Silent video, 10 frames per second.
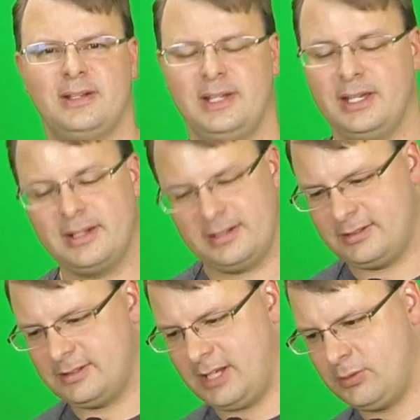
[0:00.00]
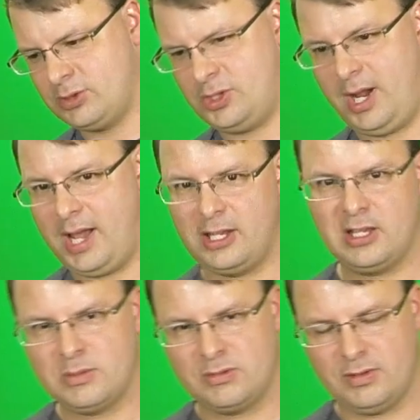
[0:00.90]
and I was tracking
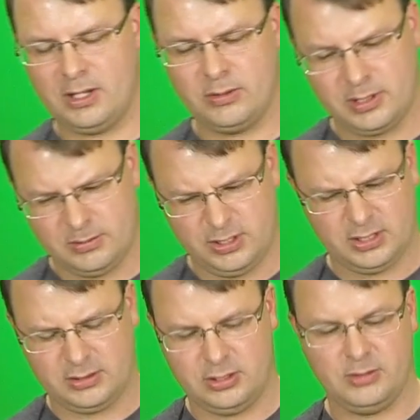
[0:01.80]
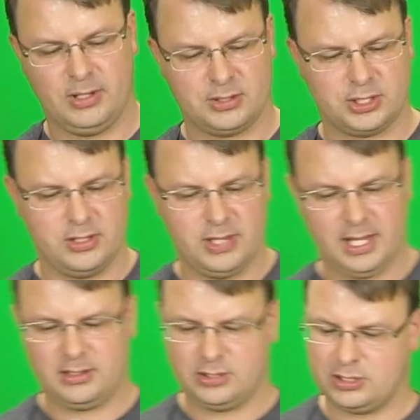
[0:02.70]
them and following them. I'll show you
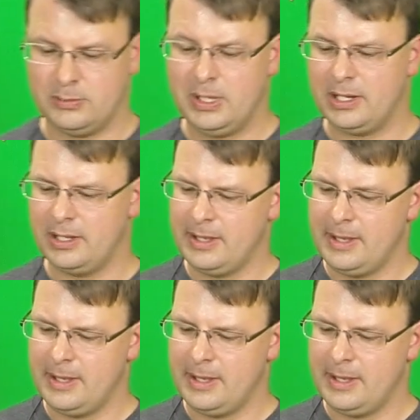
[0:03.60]
that in just a minute.